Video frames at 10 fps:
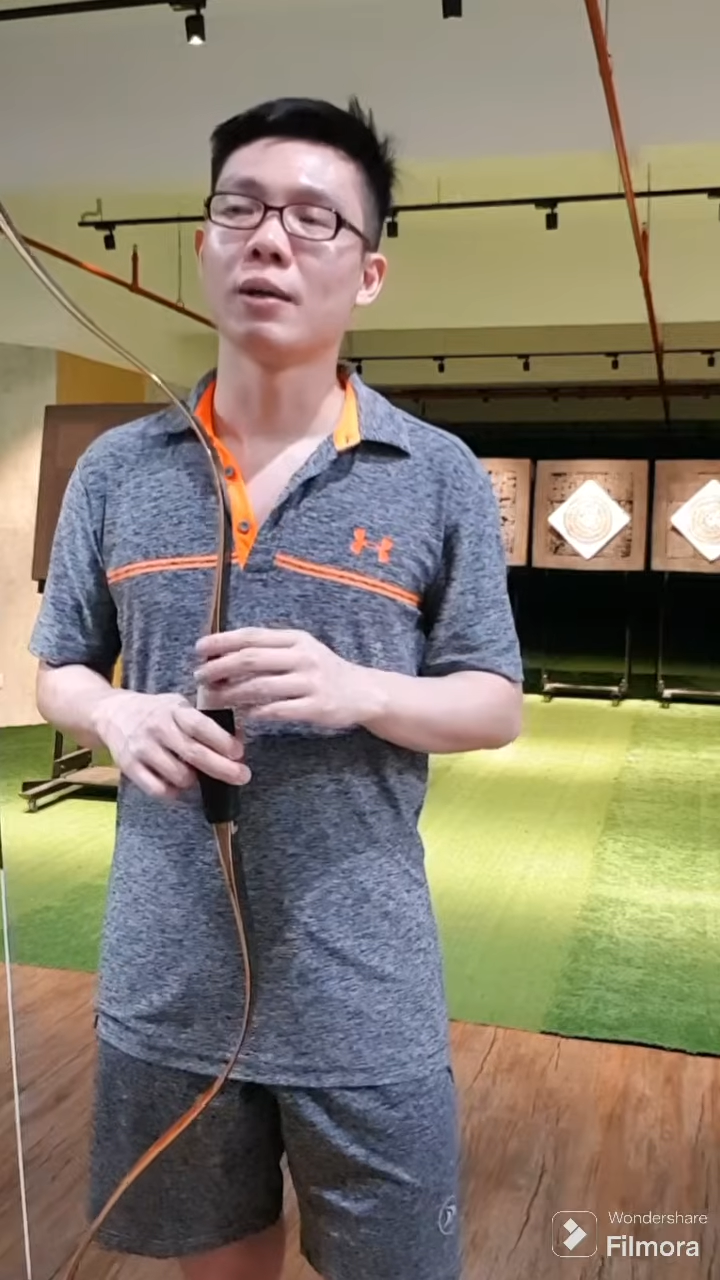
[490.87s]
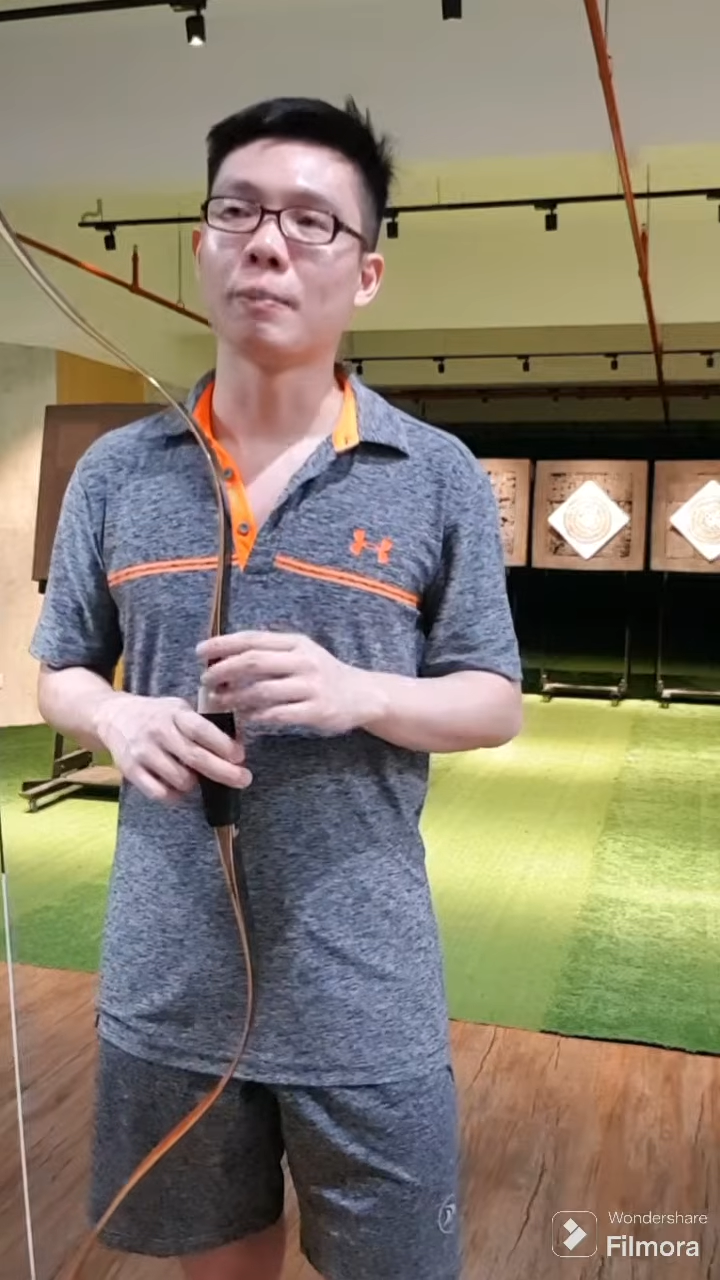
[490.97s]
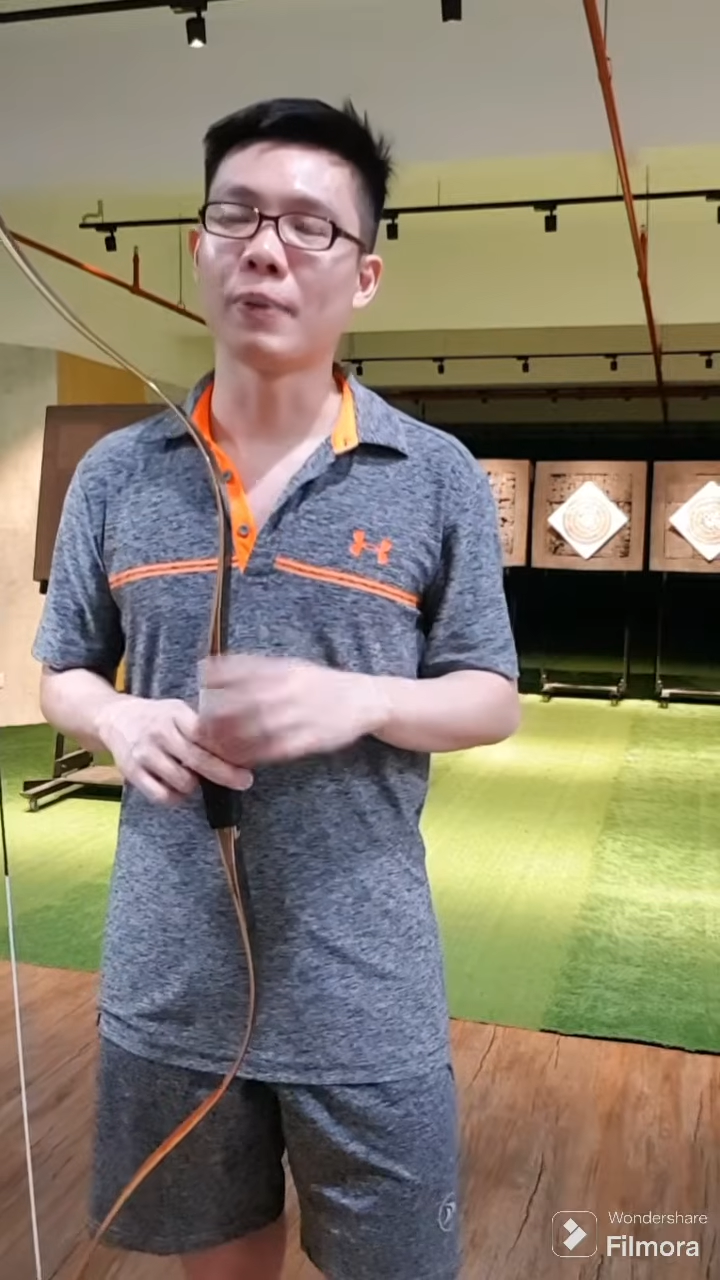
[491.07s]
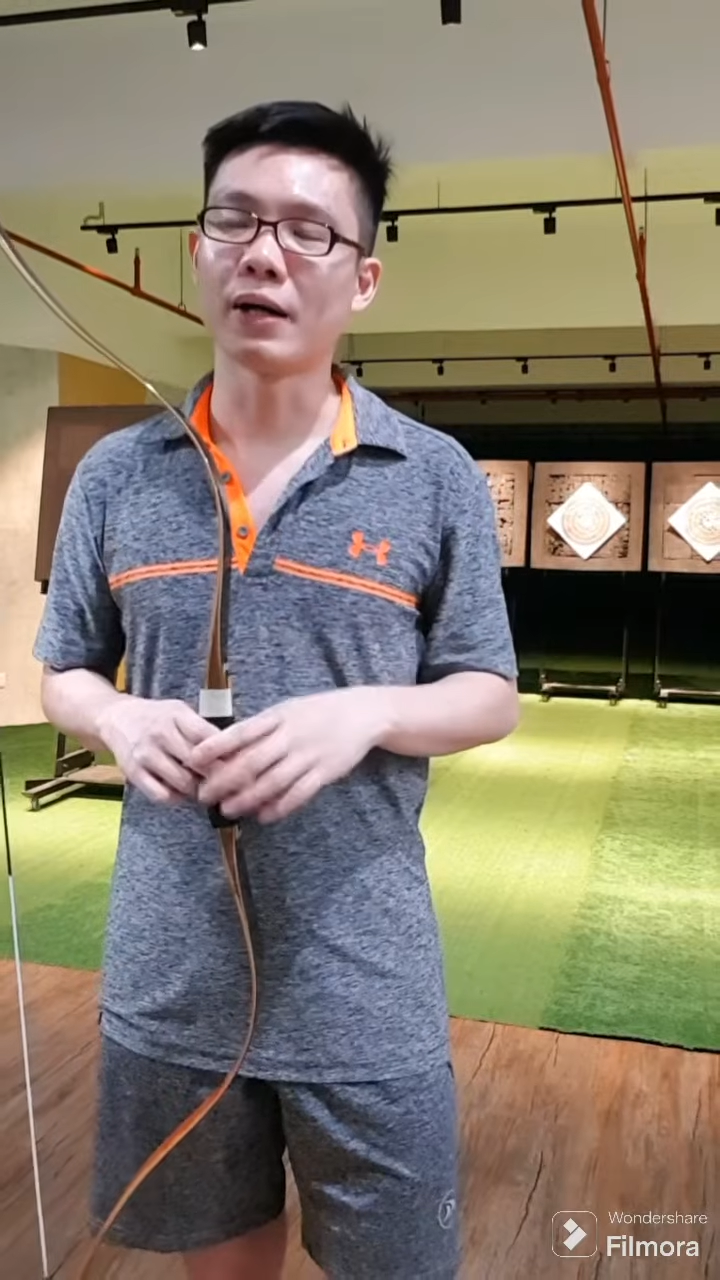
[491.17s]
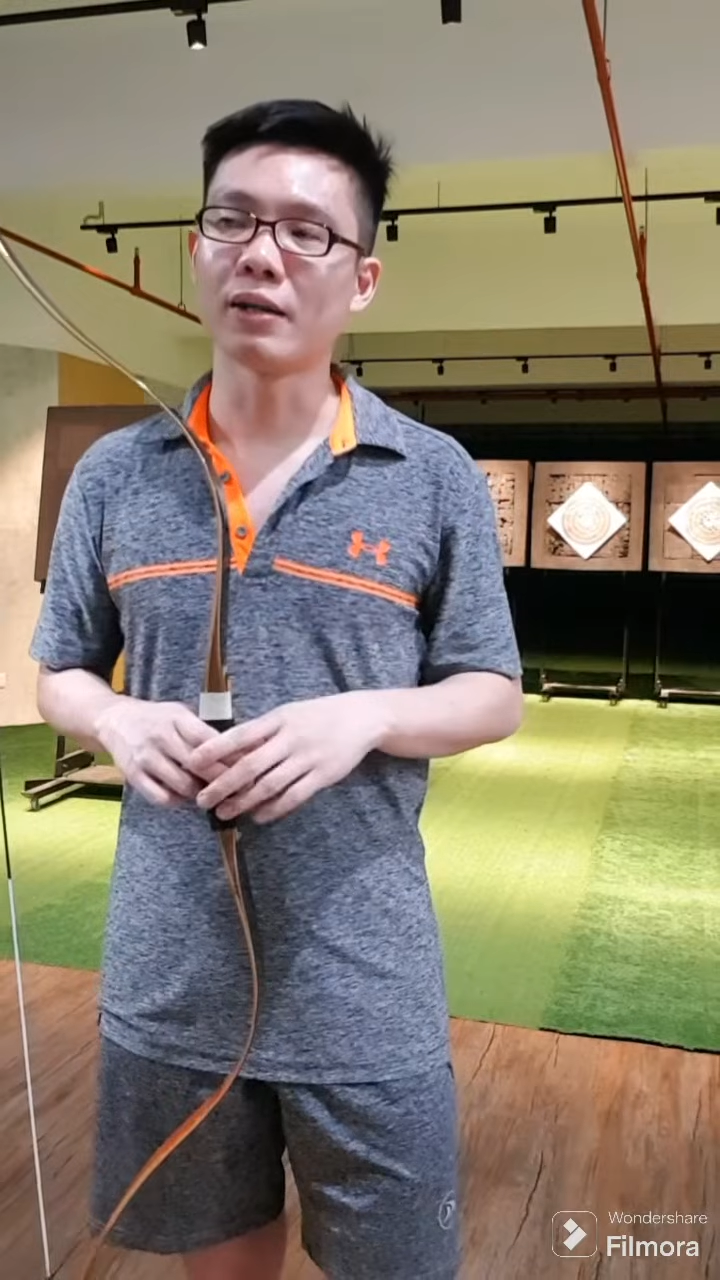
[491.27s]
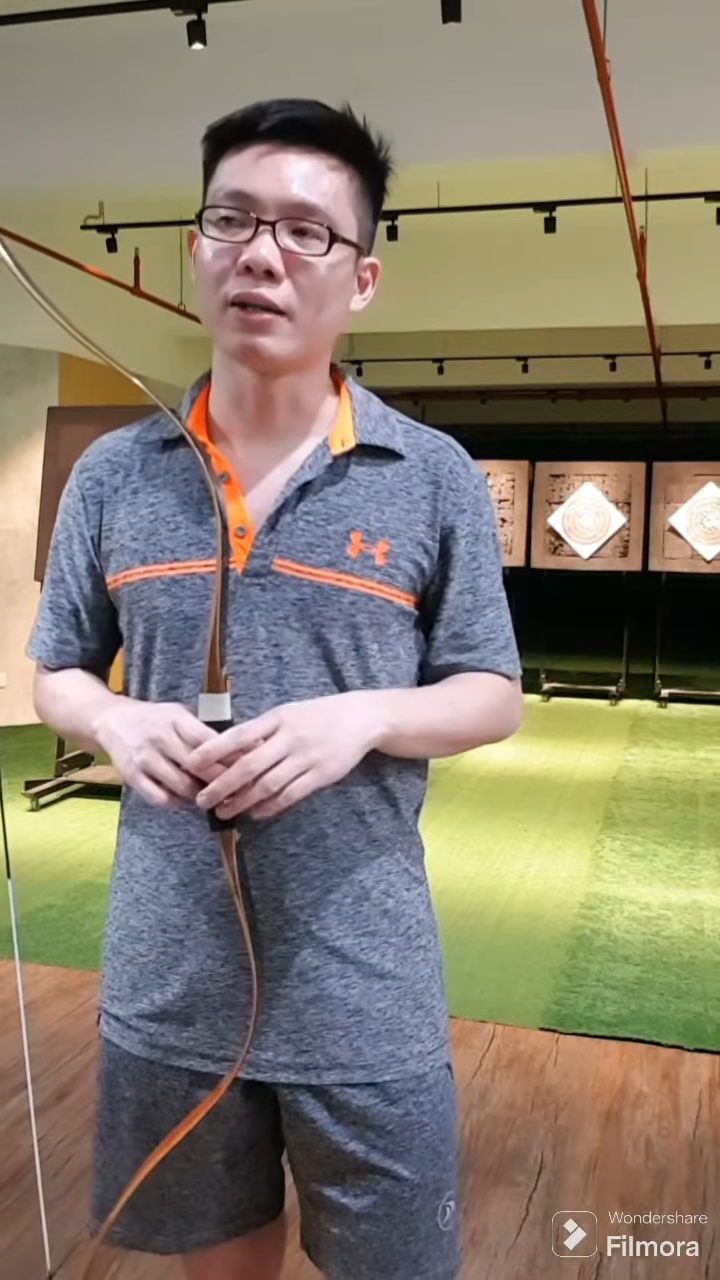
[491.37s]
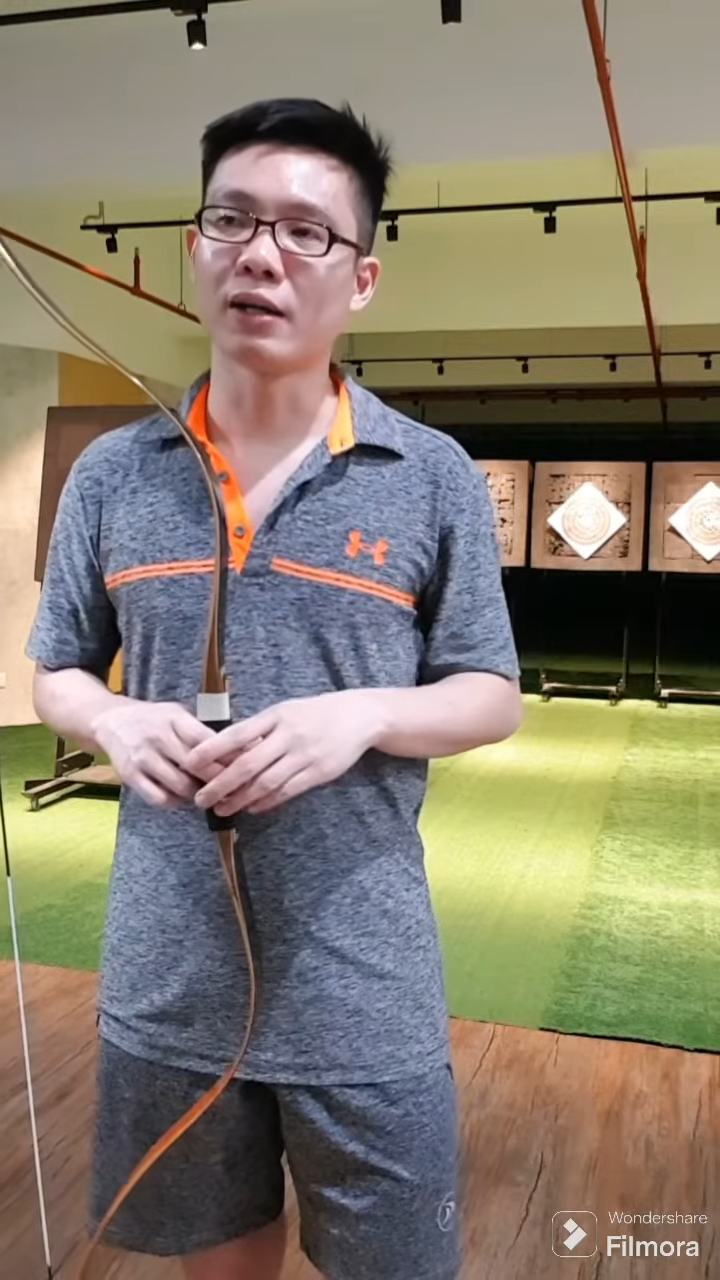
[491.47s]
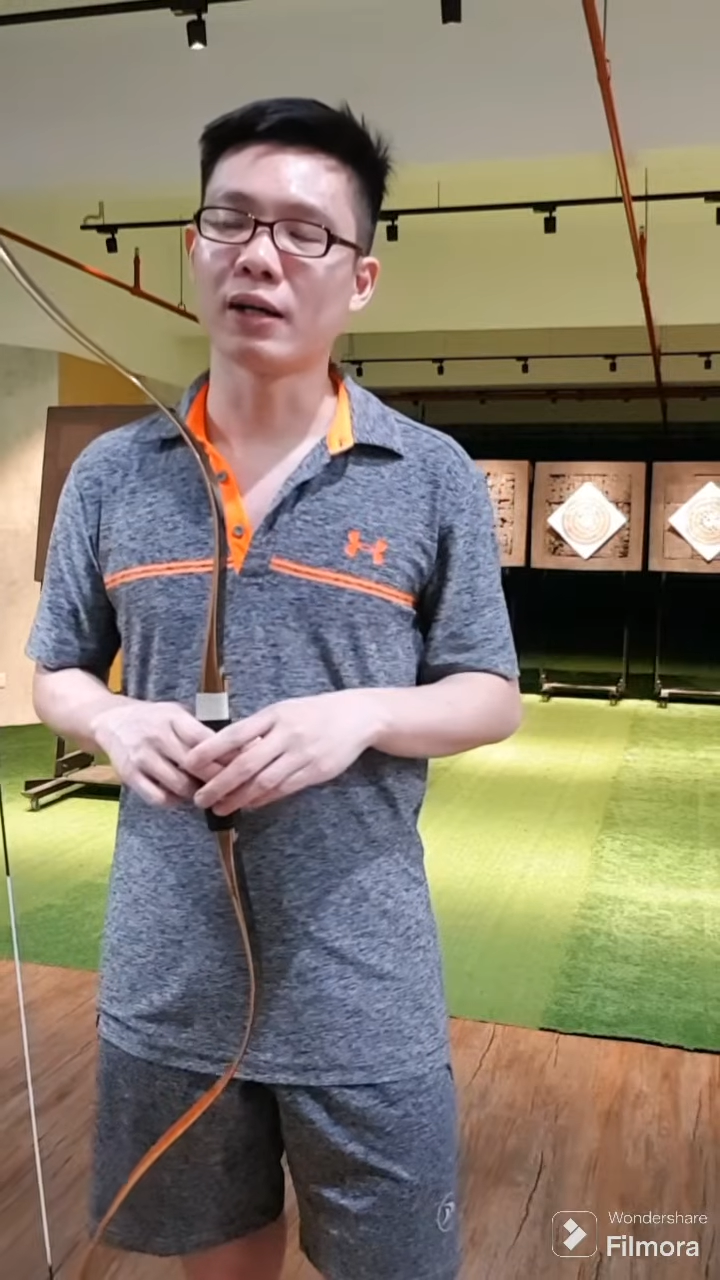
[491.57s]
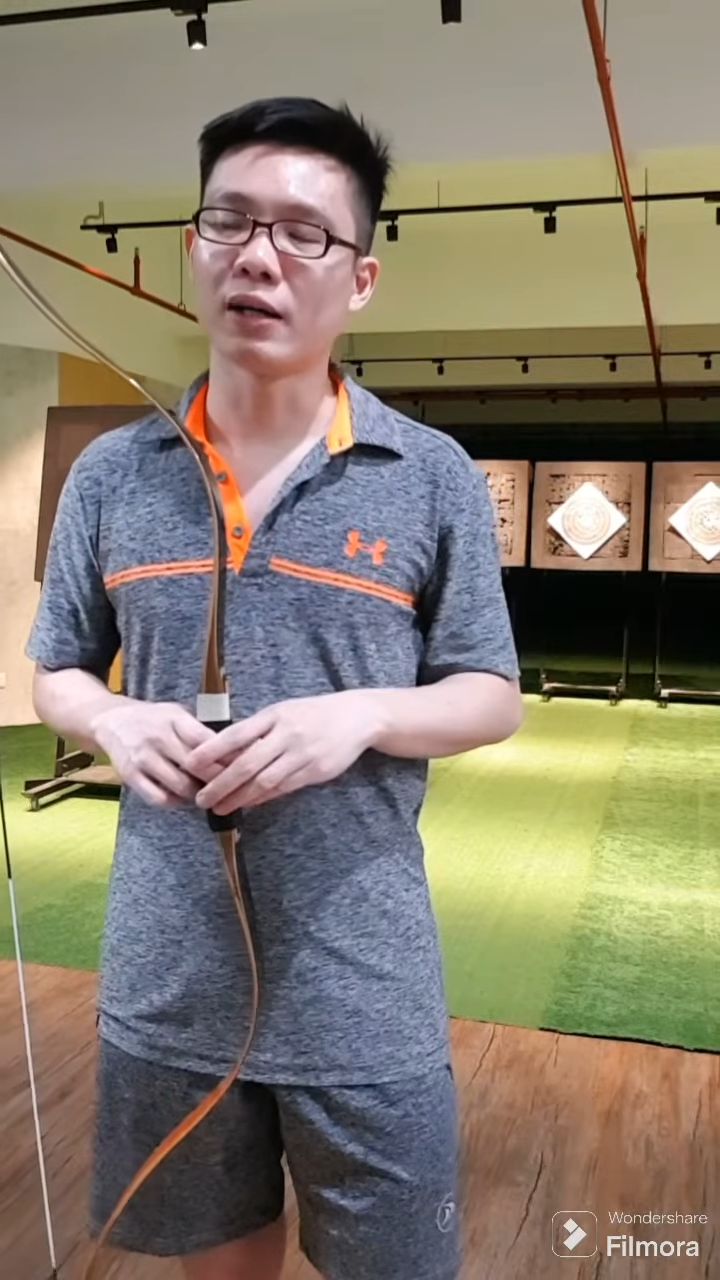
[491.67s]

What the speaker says: but